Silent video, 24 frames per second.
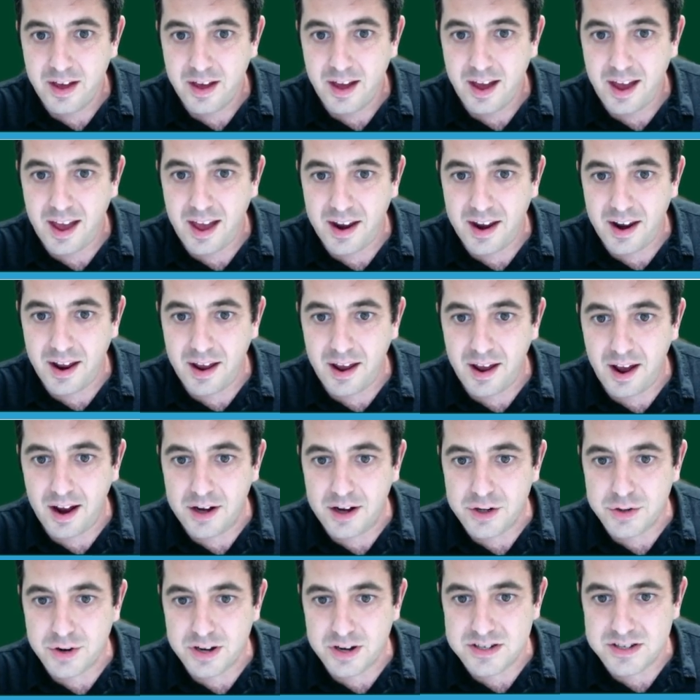and I
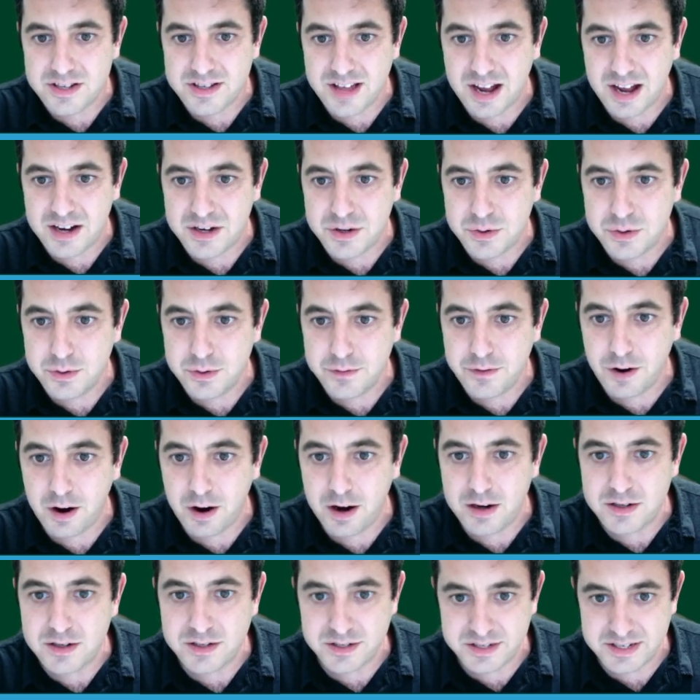trusted that 2 of
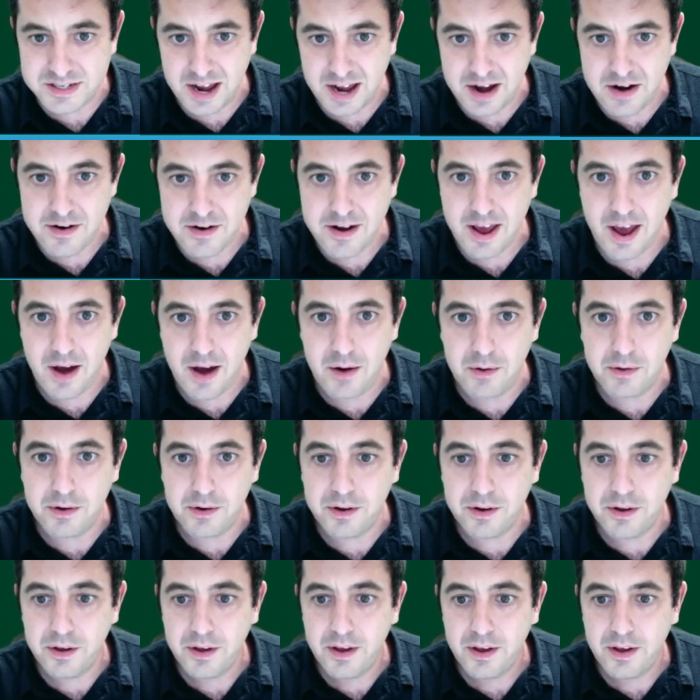hearts standard count.